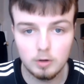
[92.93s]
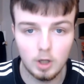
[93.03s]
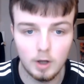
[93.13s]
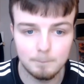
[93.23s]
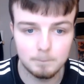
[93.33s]

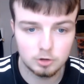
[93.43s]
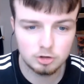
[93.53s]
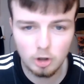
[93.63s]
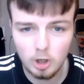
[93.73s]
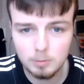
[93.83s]
But
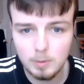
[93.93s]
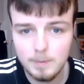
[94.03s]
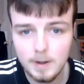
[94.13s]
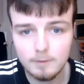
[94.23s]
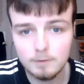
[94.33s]
starting with
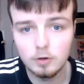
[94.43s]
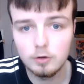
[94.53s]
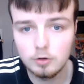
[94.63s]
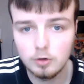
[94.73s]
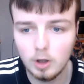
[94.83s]

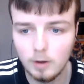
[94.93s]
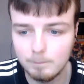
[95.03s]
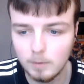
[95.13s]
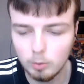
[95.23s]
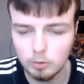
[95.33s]
Pickford, I
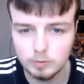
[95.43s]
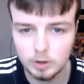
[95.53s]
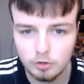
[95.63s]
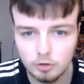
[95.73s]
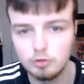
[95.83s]
wasn't
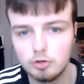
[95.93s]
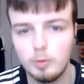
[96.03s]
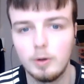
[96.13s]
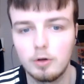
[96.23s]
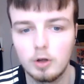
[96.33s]
really too sure
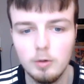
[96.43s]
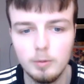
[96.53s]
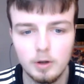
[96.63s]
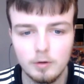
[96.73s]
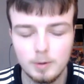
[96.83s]
where to go
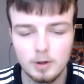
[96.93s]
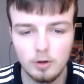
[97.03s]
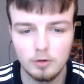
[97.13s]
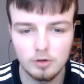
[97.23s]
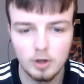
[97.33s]
with this,
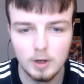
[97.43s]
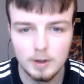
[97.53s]
because